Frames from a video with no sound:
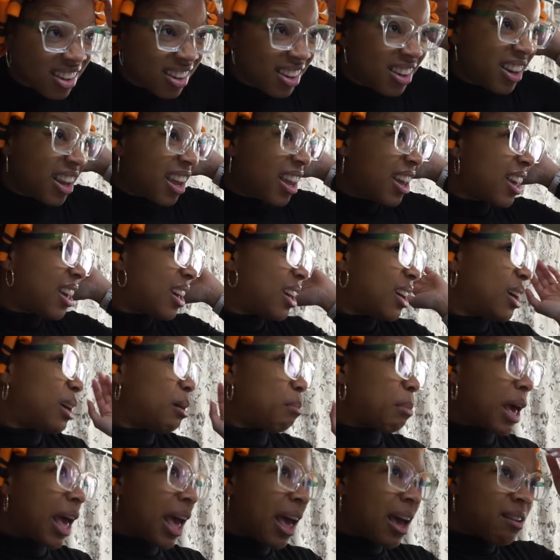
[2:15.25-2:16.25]
they
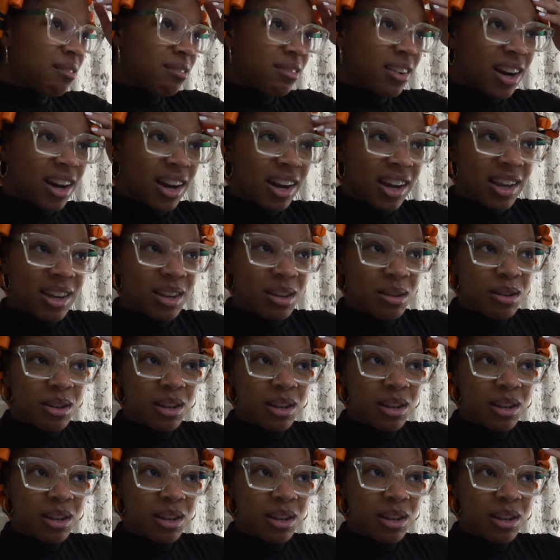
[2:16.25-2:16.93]
come out right,